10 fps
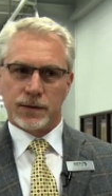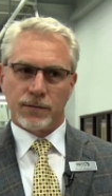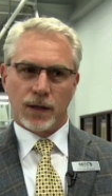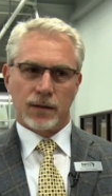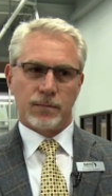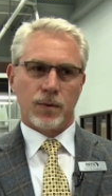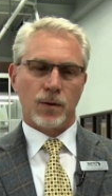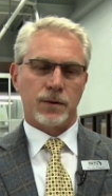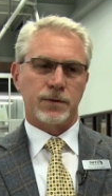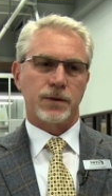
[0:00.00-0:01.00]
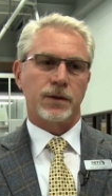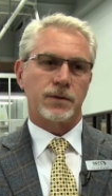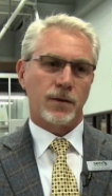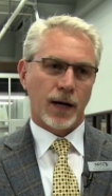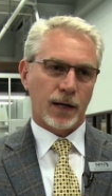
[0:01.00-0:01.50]
It's very important to
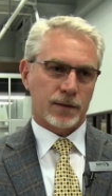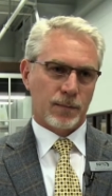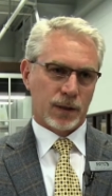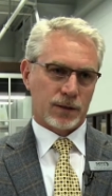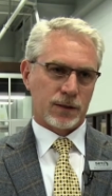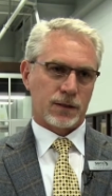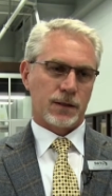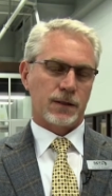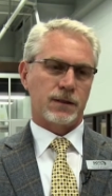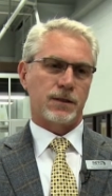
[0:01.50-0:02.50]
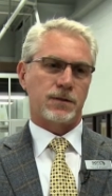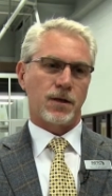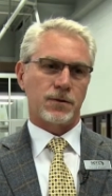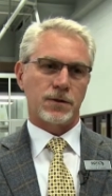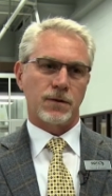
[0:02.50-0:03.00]
attract businesses. It's
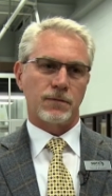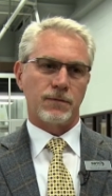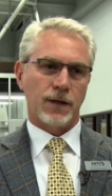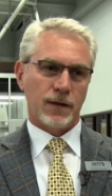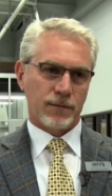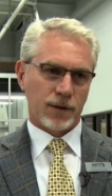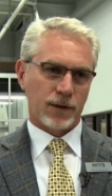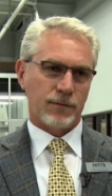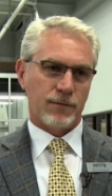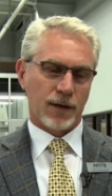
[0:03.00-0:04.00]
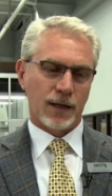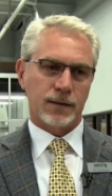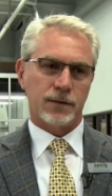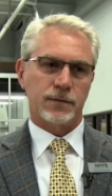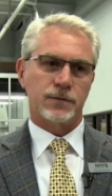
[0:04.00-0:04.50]
also very, very
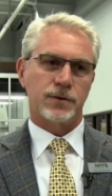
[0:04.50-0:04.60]
vital